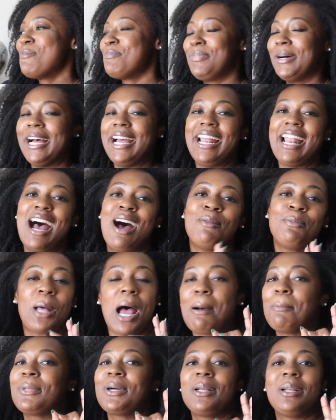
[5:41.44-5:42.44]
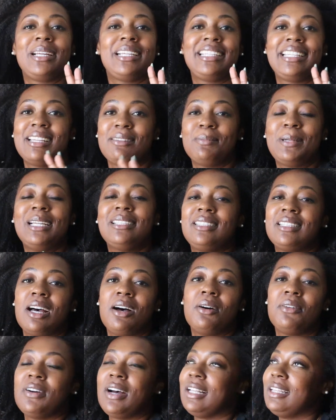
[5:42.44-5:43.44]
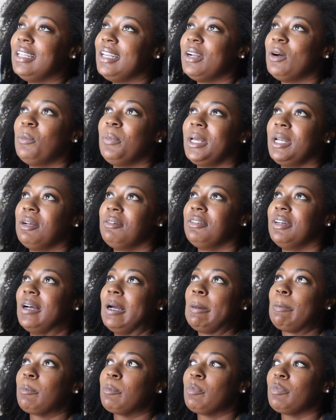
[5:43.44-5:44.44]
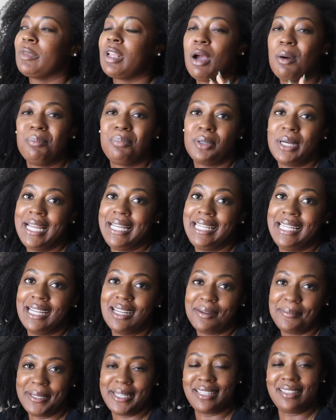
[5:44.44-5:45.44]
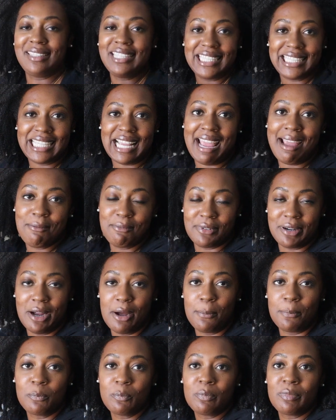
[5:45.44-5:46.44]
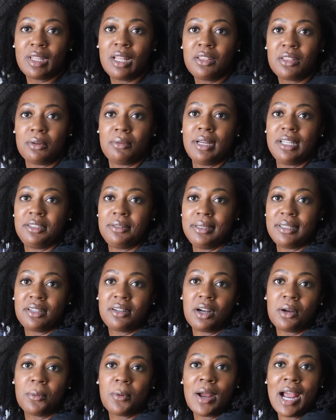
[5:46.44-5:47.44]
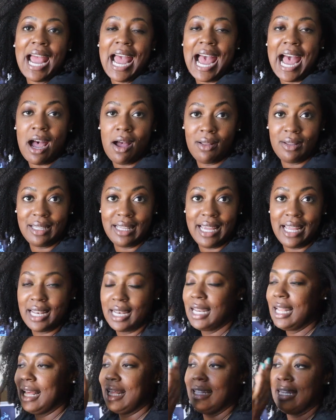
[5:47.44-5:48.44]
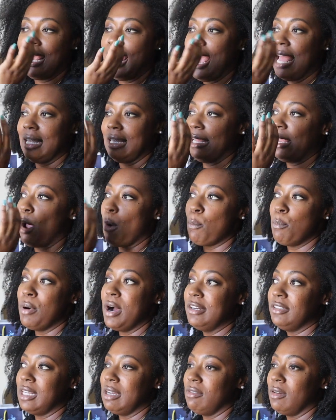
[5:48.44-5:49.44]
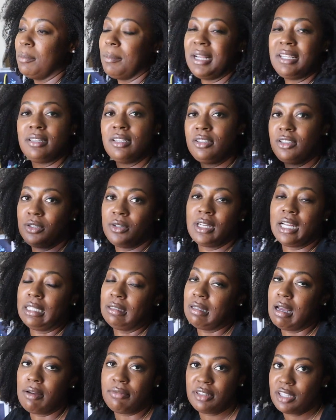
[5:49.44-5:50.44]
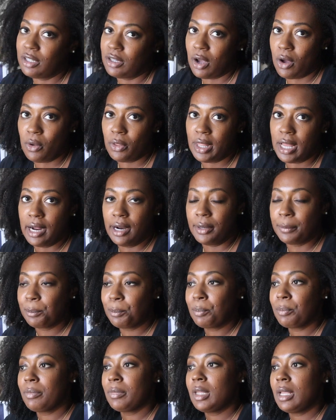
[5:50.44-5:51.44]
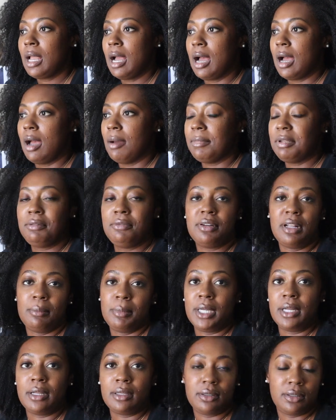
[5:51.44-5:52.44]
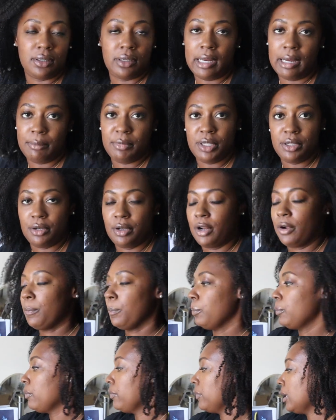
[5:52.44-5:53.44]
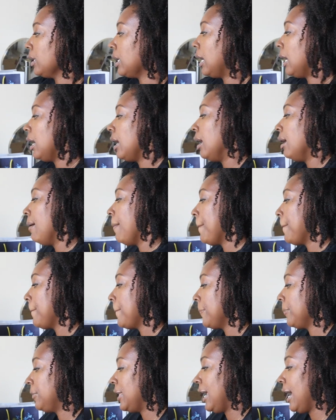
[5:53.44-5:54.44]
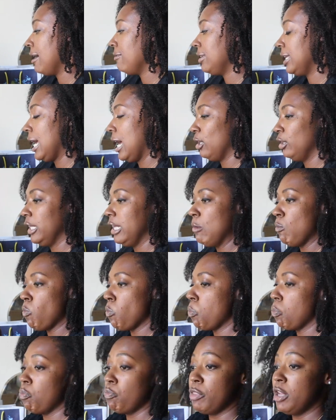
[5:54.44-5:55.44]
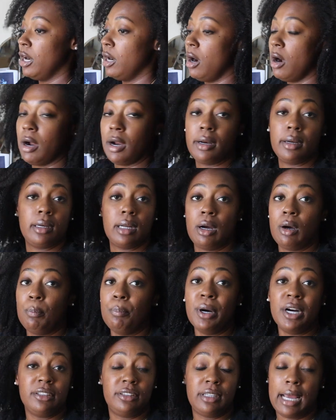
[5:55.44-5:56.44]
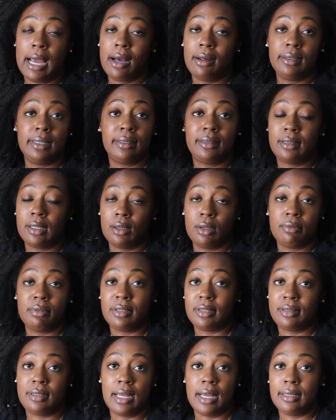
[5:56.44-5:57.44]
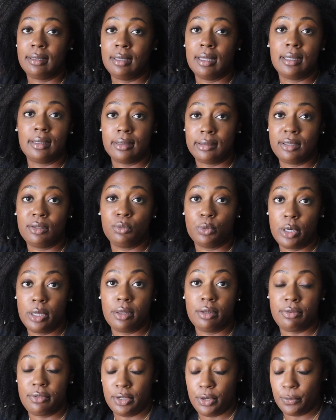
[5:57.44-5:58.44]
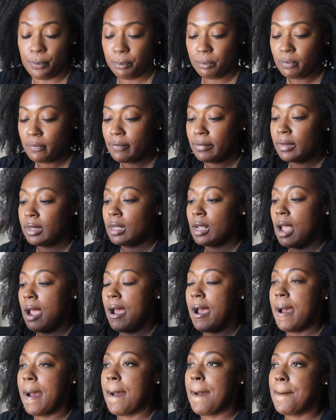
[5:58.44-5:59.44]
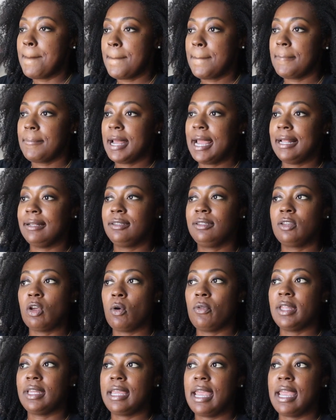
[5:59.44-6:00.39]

but I'm, I'm going to give myself a little bit of a, a break here because this came from the Restoration Hardware outlet. They had like a bunch of them. My sister and I love to go there. Um, if you follow me on Instagram, then you know um, they have an outlet. There aren't a bunch of outlets all over the states. Like this is one of the few. Um, and so the